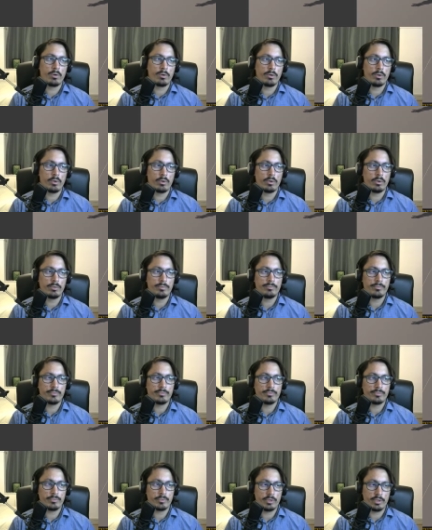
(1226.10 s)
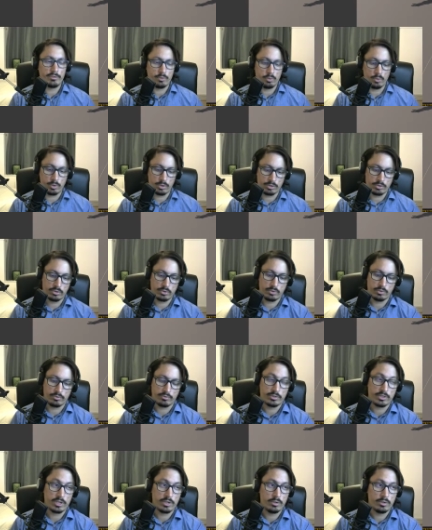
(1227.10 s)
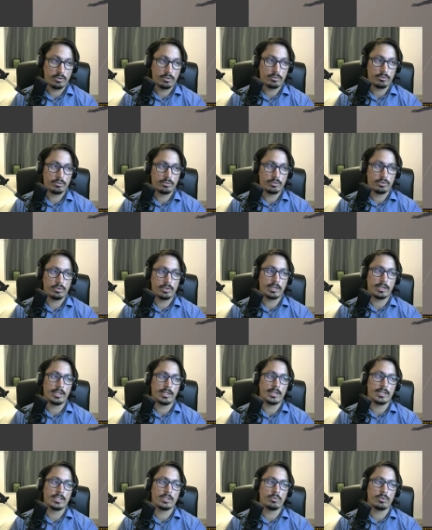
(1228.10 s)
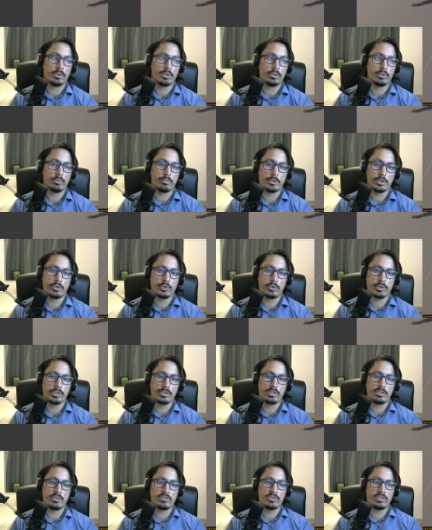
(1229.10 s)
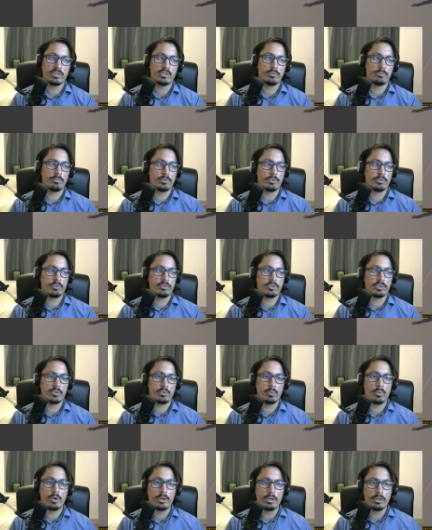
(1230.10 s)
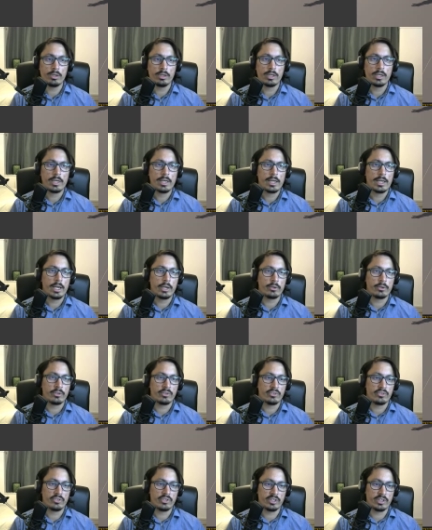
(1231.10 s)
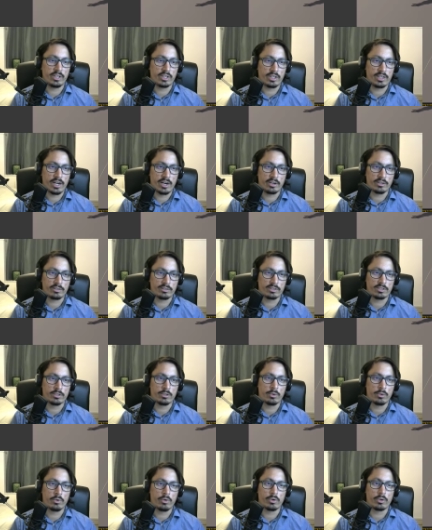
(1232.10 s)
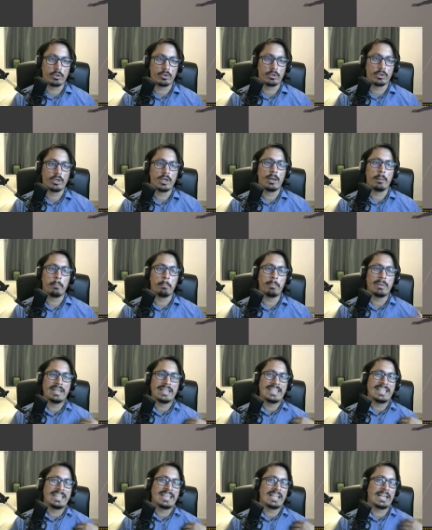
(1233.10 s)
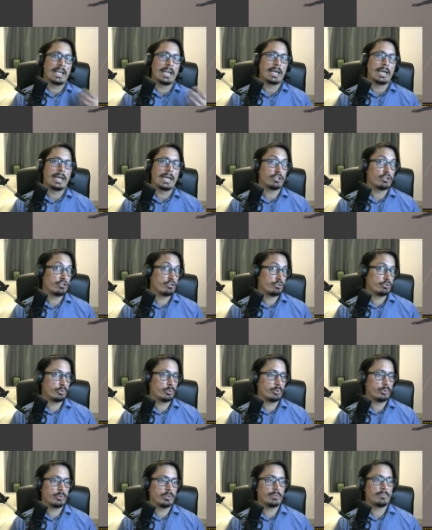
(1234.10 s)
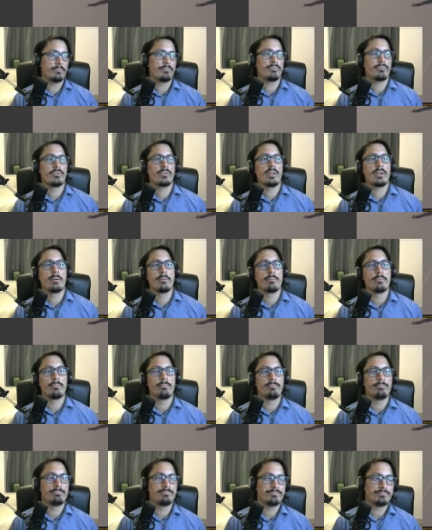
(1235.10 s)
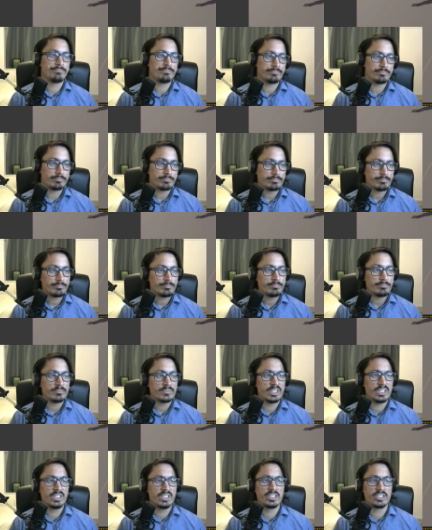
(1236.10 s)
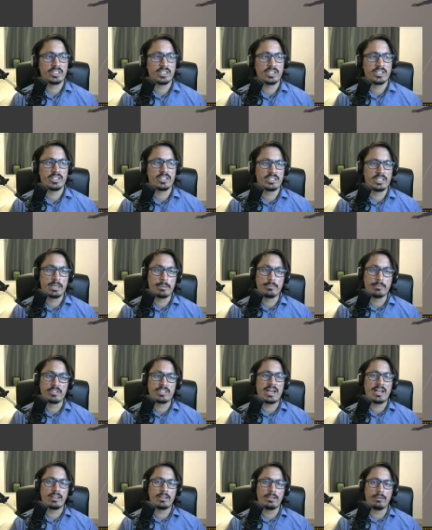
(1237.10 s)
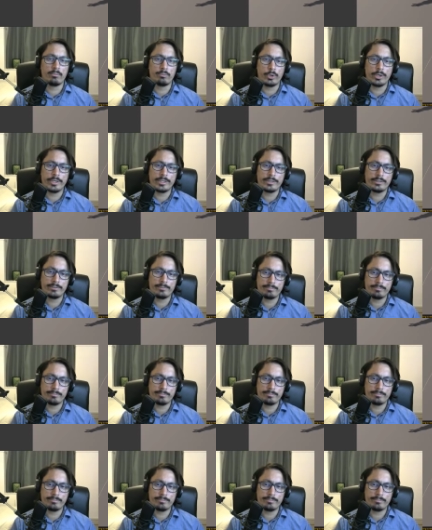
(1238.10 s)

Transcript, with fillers: Or if you want soft shadow, you at least want to make sure it's zero point zero one. You can see the character is no longer bleeding light through him. In this case his name is Adam, right?